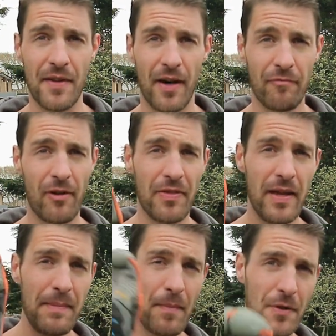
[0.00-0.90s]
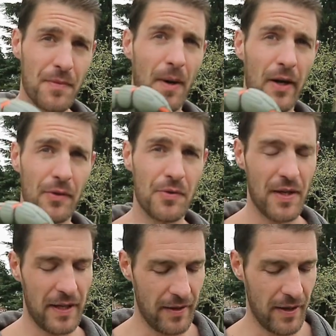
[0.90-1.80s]
that I've run the most miles
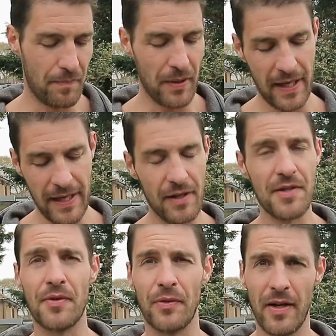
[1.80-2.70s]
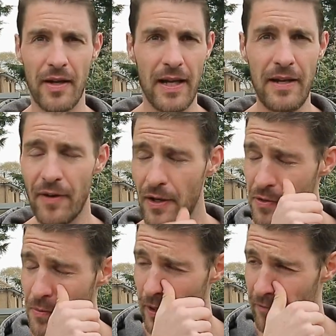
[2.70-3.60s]
in the Bikilas or the
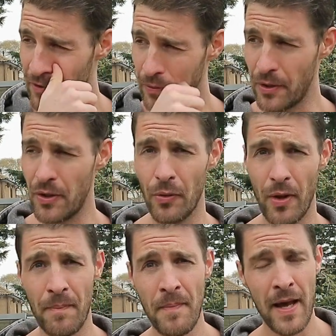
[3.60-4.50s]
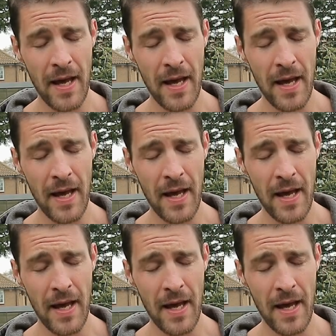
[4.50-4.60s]
Evos, whatever you want to call them,